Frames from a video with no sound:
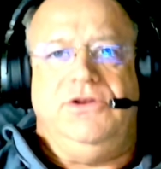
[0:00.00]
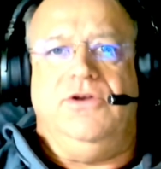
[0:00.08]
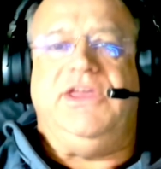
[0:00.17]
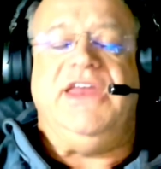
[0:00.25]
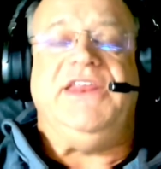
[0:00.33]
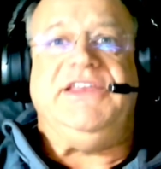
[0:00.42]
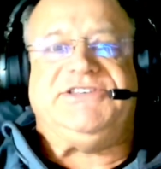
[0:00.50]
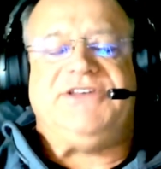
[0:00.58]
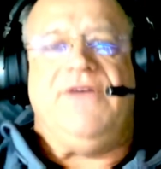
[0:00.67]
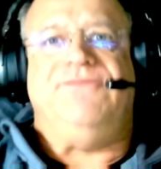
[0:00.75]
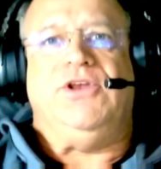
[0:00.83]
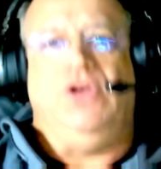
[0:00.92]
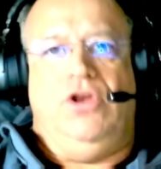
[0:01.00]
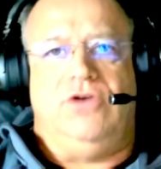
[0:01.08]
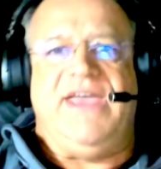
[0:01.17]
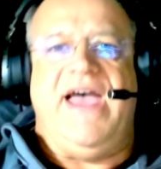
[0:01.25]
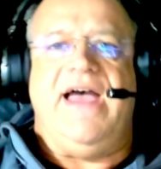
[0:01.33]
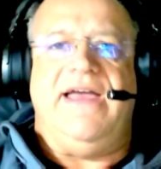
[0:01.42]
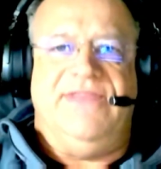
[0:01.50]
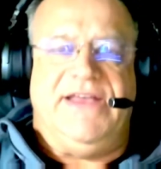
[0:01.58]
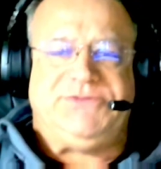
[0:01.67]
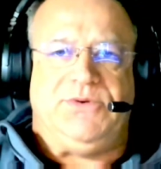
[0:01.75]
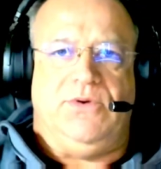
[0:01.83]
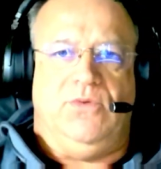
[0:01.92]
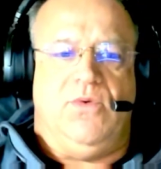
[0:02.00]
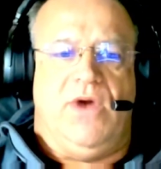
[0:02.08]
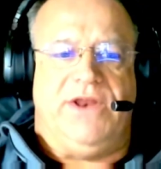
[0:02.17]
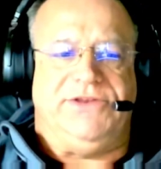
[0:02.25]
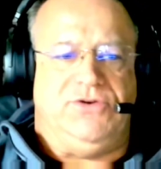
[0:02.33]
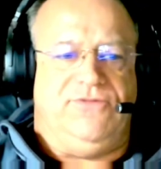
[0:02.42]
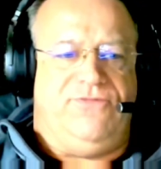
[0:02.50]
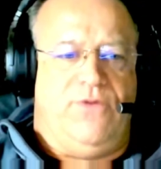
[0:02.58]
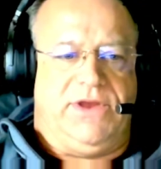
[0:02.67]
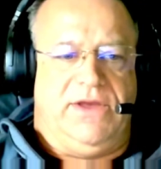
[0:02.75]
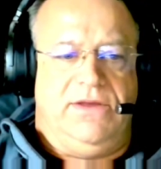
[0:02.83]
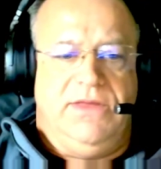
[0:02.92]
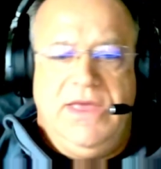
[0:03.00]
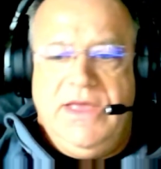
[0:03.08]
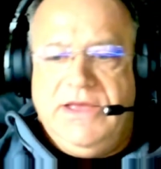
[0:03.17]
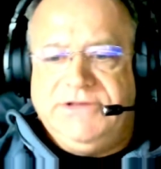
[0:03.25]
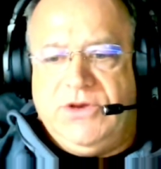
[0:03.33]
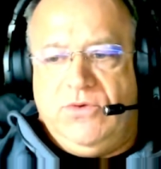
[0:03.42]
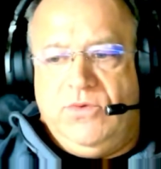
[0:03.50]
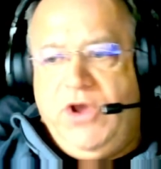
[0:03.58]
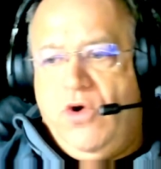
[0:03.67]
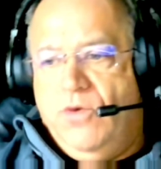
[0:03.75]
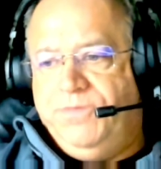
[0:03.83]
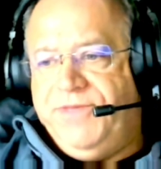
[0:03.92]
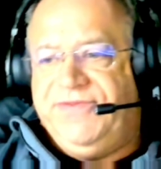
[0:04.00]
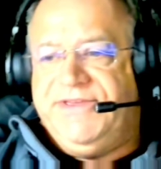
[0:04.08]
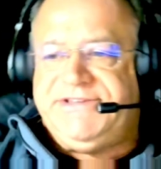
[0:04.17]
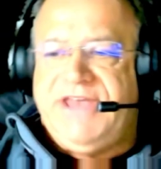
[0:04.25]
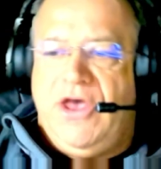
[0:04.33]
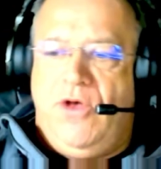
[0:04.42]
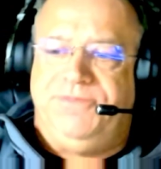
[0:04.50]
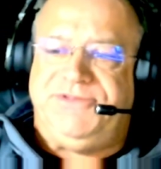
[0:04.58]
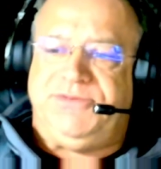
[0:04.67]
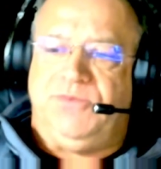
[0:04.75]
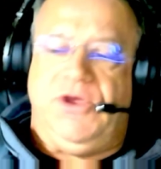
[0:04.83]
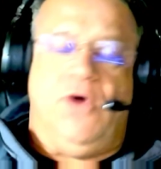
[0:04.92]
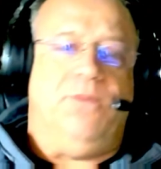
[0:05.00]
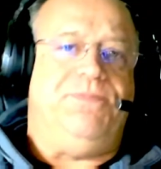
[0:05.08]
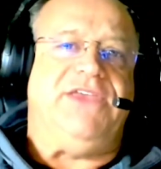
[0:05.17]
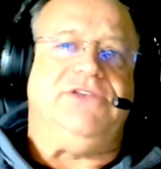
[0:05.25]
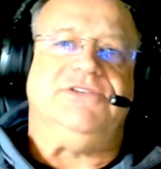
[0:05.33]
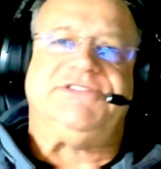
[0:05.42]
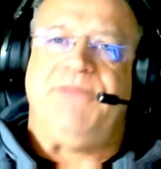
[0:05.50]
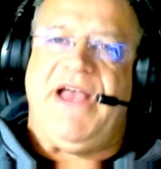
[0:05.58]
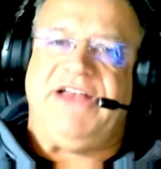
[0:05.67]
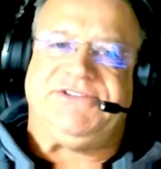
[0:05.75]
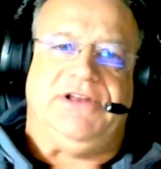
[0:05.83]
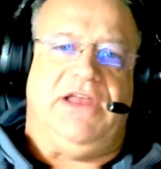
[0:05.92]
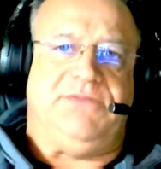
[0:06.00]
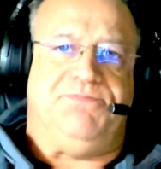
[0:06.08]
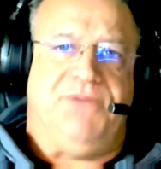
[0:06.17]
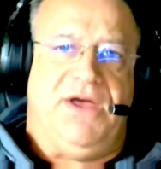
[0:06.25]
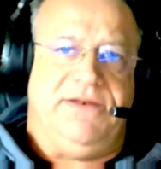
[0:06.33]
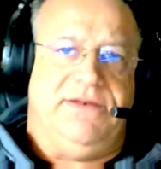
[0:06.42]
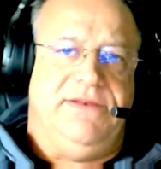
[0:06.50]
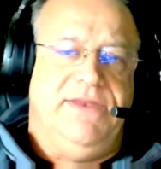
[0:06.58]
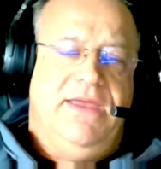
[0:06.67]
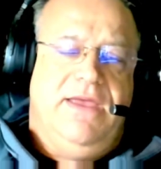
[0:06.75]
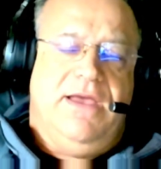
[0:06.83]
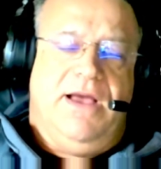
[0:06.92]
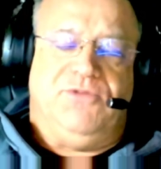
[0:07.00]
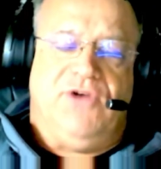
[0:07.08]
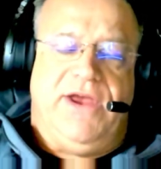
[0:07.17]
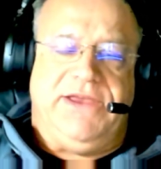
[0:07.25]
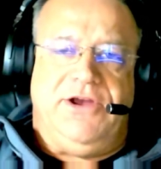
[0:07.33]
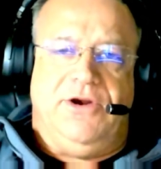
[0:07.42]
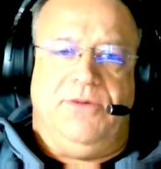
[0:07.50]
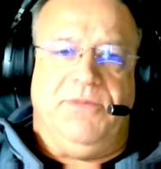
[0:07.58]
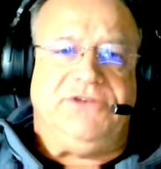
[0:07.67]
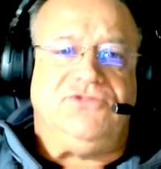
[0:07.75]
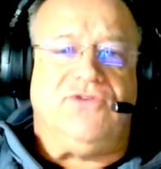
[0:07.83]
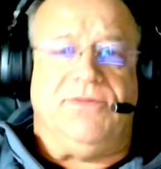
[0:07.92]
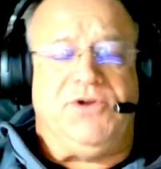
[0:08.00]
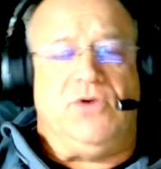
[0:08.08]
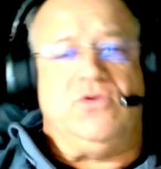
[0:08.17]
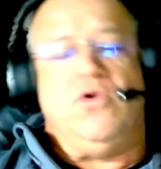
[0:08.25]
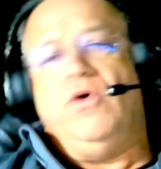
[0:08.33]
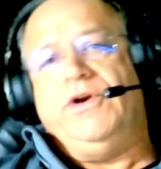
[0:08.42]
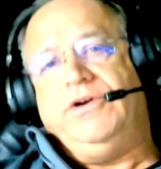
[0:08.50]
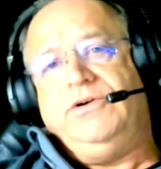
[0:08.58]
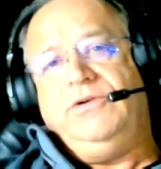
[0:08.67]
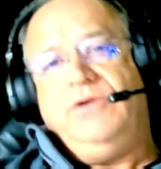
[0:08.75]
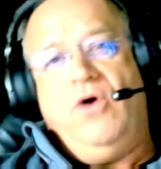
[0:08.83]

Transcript: You're getting stuff to look at, and that's what we want to do for you. So we hope that this helps. We hope that you smash the like button. I'm Greg Harriman, Crypto Corner.